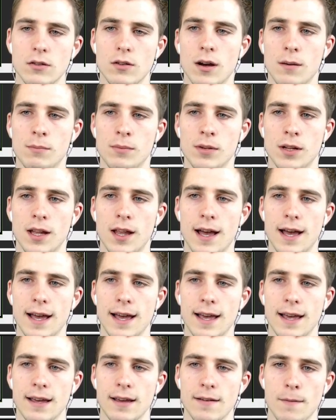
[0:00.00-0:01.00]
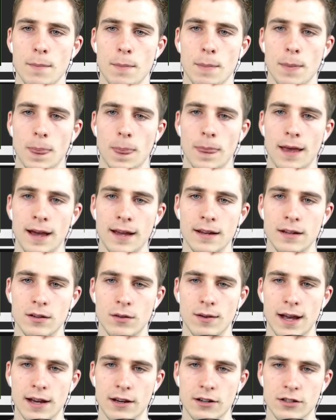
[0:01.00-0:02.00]
apply that
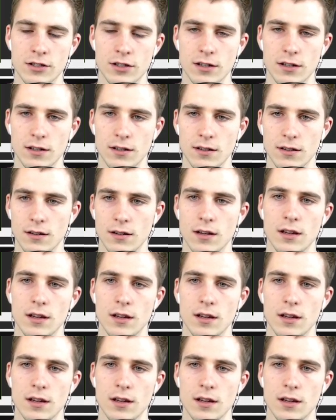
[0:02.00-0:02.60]
direction